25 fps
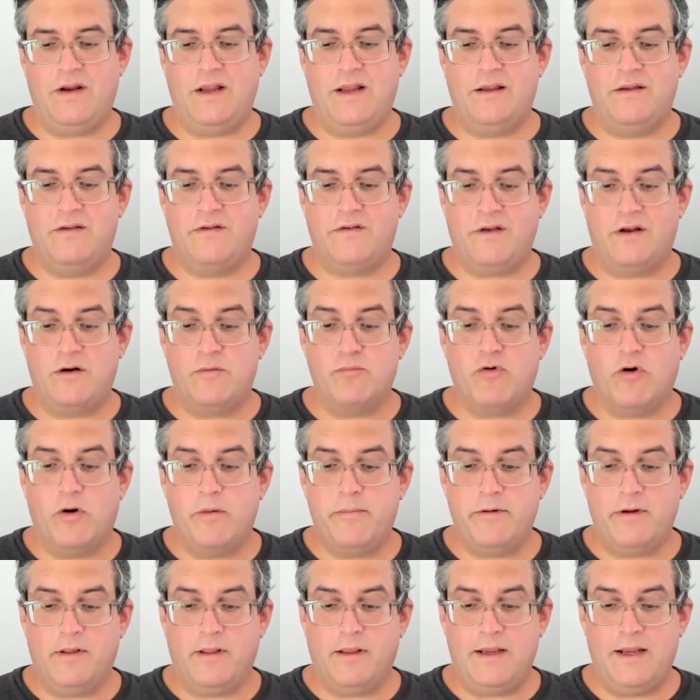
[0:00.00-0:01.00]
is
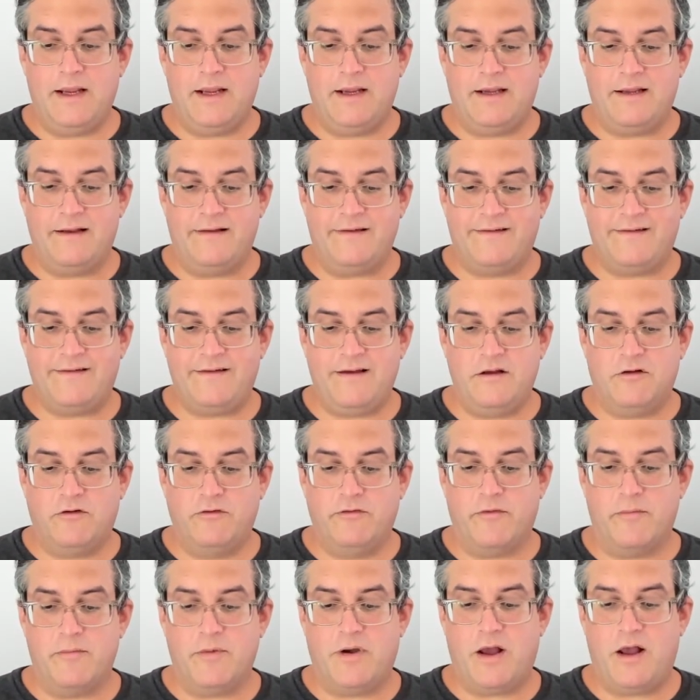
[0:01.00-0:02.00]
inappropriately concealed
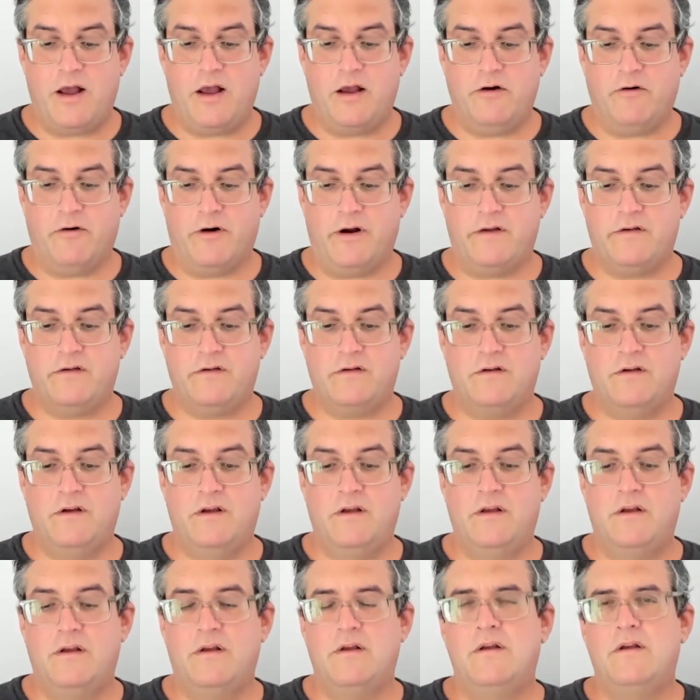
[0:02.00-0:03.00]
from Congress.
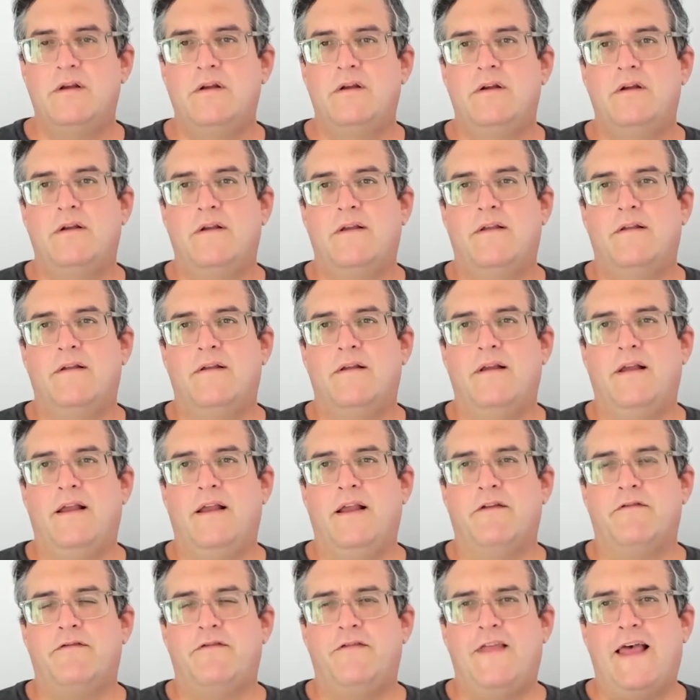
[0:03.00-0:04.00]

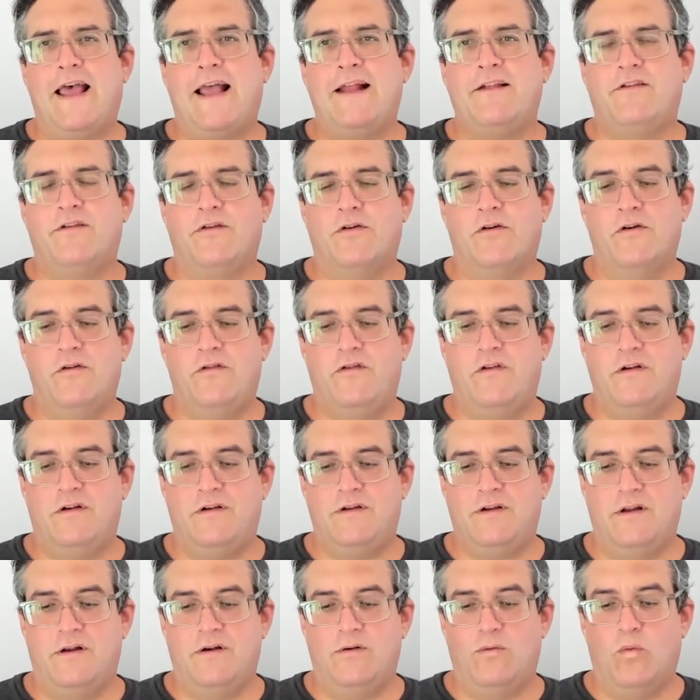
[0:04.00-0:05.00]
If that's urgent
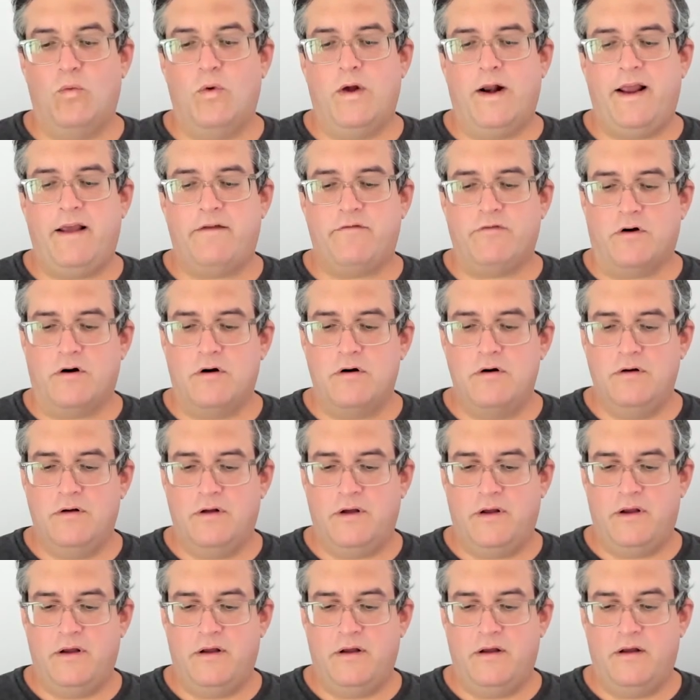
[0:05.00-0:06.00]
and
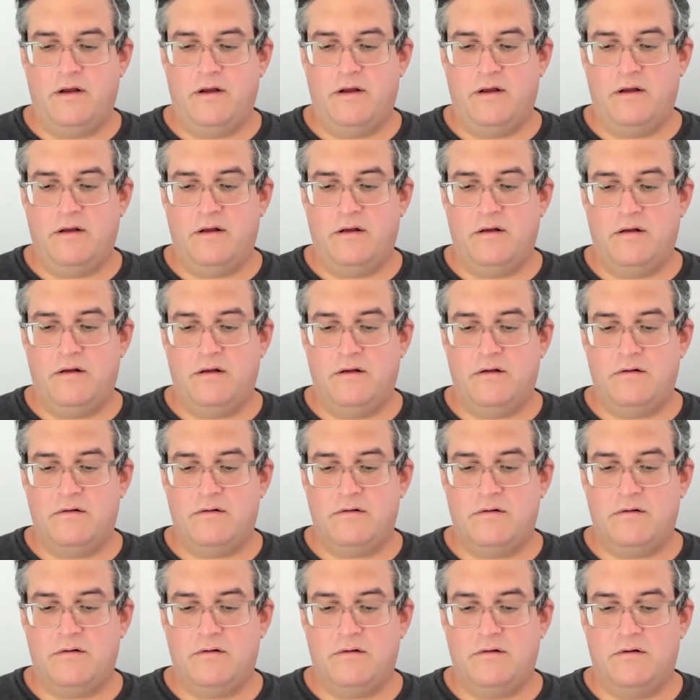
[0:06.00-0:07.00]
whatever,
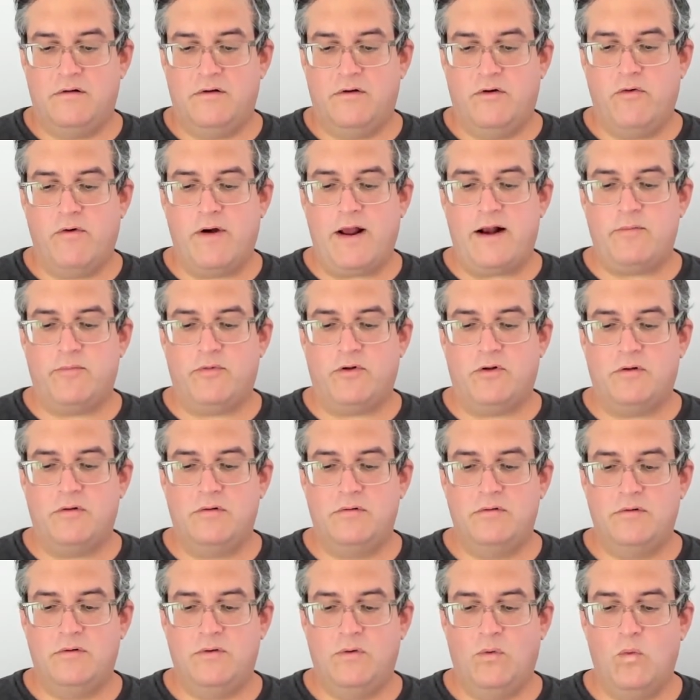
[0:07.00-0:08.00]

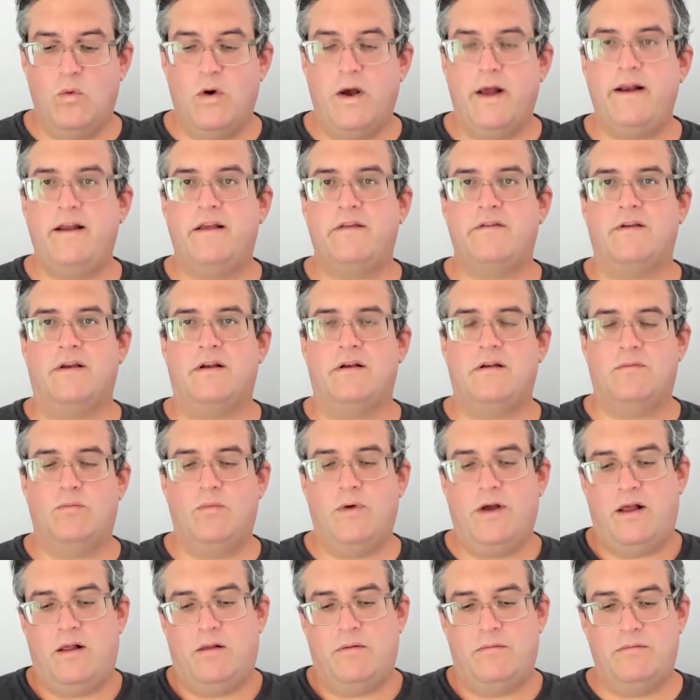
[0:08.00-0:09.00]
credible, what is it?
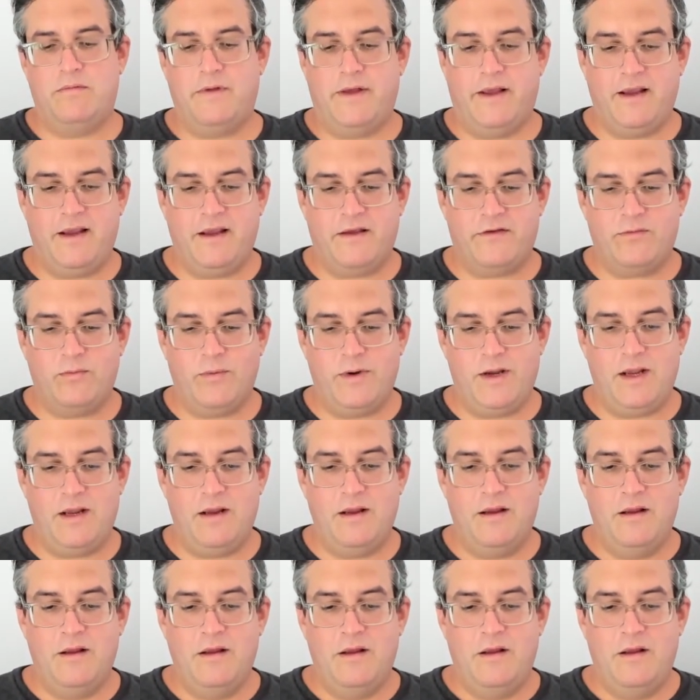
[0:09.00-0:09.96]
Well, I guess we